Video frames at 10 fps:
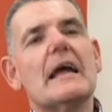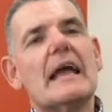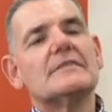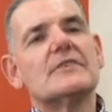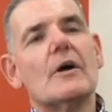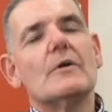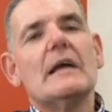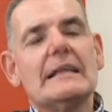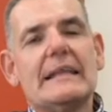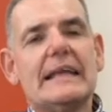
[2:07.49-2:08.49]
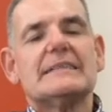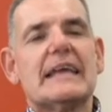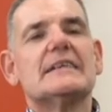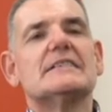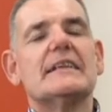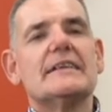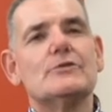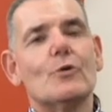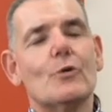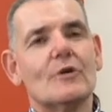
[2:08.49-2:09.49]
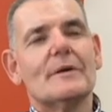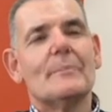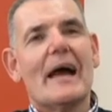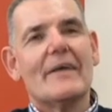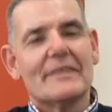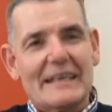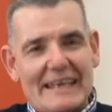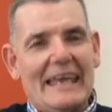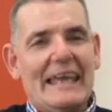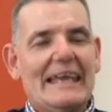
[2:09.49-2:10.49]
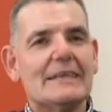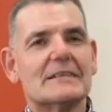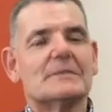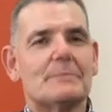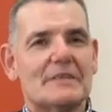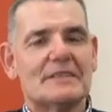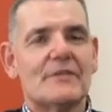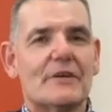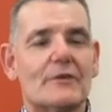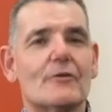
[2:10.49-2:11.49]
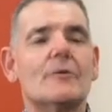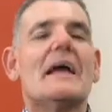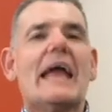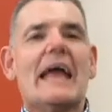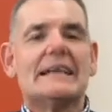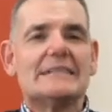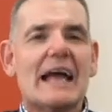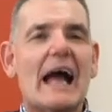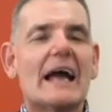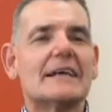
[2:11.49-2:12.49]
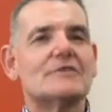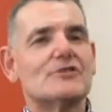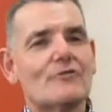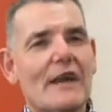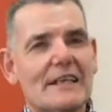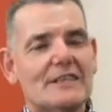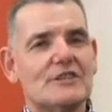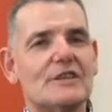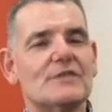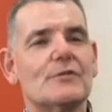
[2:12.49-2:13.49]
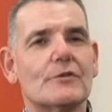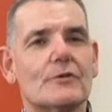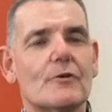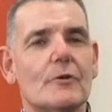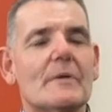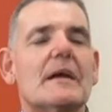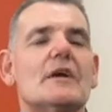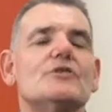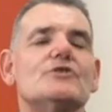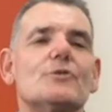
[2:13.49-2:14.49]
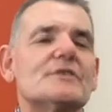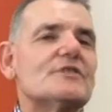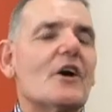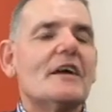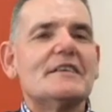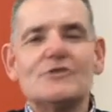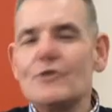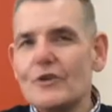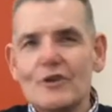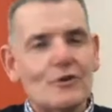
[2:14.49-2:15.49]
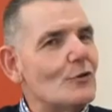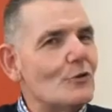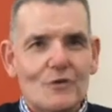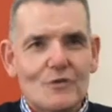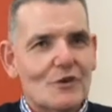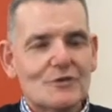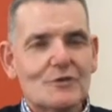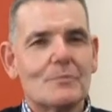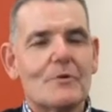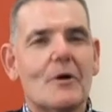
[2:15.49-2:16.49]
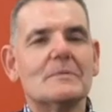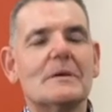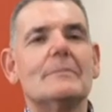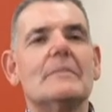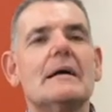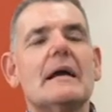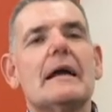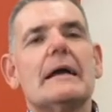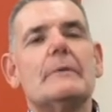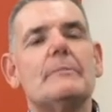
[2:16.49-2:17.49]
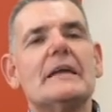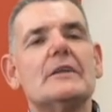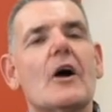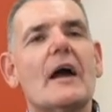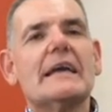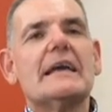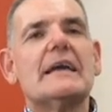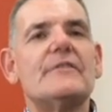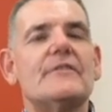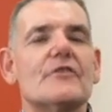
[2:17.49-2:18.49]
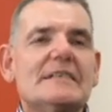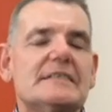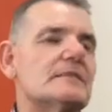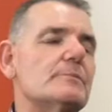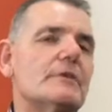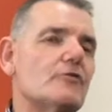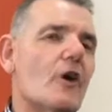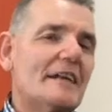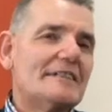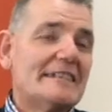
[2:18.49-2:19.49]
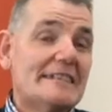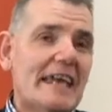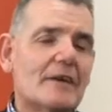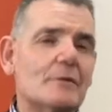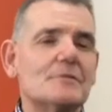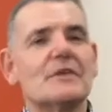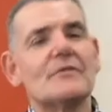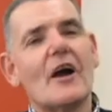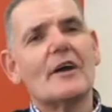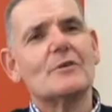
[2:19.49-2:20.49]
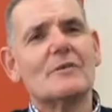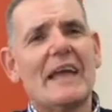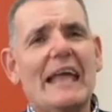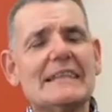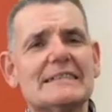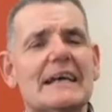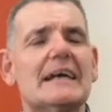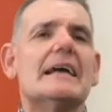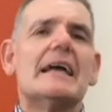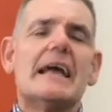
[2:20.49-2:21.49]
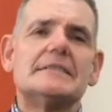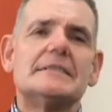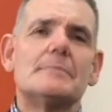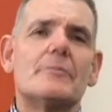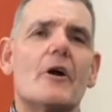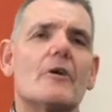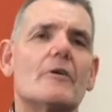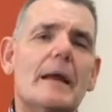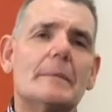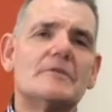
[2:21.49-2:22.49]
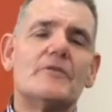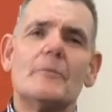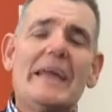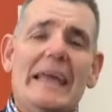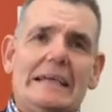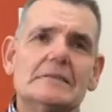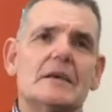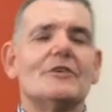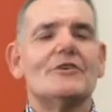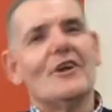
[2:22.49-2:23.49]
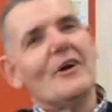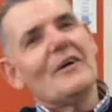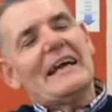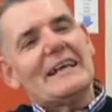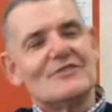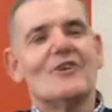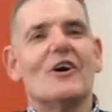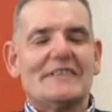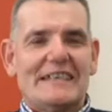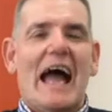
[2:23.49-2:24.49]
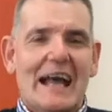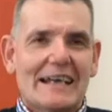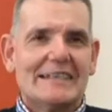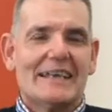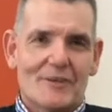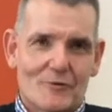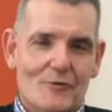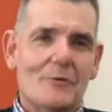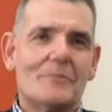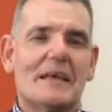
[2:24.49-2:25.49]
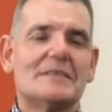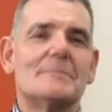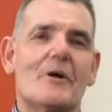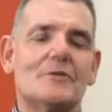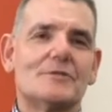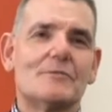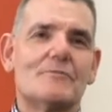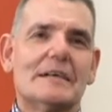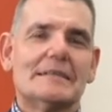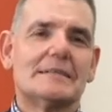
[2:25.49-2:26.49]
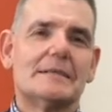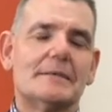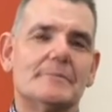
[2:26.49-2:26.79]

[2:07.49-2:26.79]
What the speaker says: And so let's actually talk about the specific group and target strategies for the group. Suicide is not a universal problem. It would be like if, for instance, we tried to tackle cervical cancer and did programs for men. It's not targeting the group that's most at risk.